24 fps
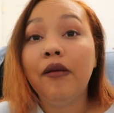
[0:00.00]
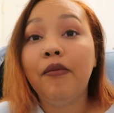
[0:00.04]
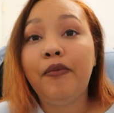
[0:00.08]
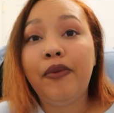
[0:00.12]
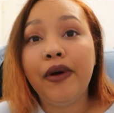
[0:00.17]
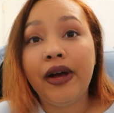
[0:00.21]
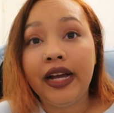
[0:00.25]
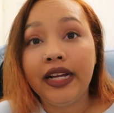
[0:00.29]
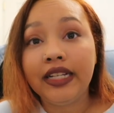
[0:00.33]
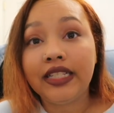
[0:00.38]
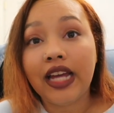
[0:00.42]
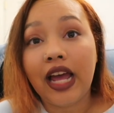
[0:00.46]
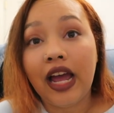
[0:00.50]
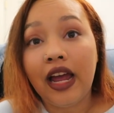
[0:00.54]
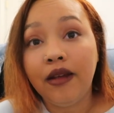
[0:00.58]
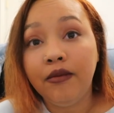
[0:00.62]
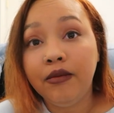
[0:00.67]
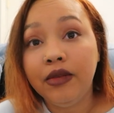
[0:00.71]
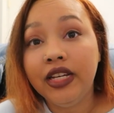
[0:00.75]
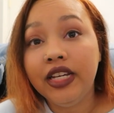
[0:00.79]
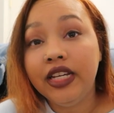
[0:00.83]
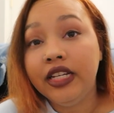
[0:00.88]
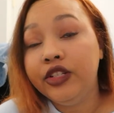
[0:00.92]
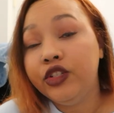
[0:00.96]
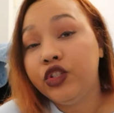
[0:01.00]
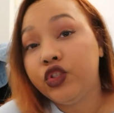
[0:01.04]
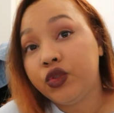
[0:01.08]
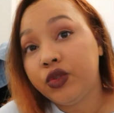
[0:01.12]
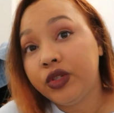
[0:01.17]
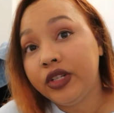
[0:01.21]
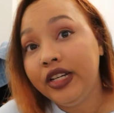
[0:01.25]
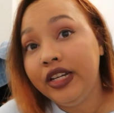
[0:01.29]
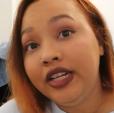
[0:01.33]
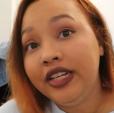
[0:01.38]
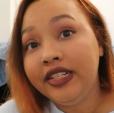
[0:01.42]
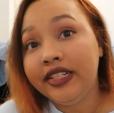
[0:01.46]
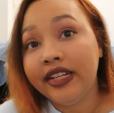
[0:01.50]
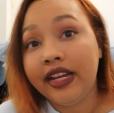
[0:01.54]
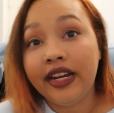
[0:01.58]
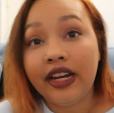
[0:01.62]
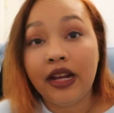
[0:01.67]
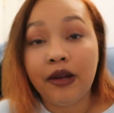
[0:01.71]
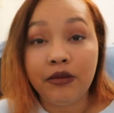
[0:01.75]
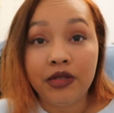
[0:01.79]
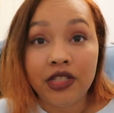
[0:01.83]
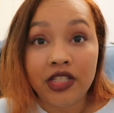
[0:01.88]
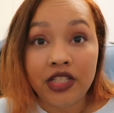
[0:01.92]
but I'm intrigued and I'm